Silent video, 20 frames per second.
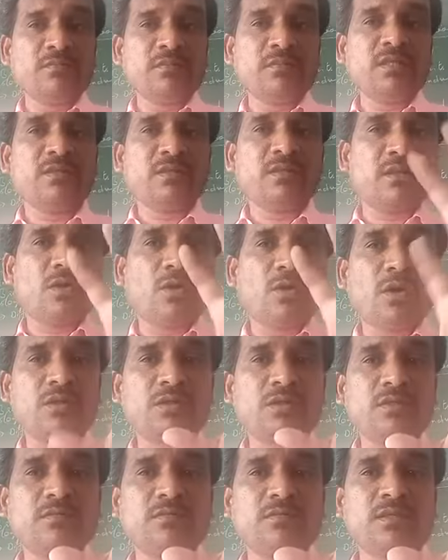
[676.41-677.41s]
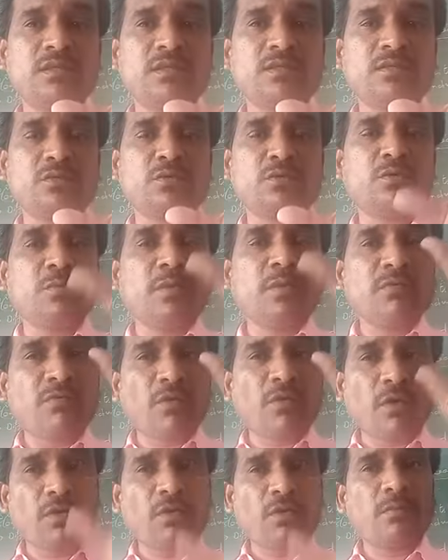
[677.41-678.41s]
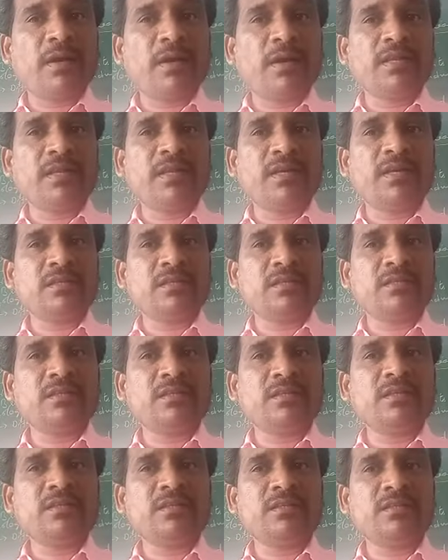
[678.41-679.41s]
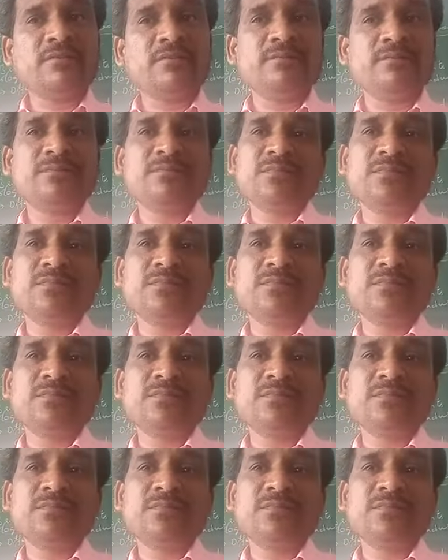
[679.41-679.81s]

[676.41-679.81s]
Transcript: means laws which should be followed by the industries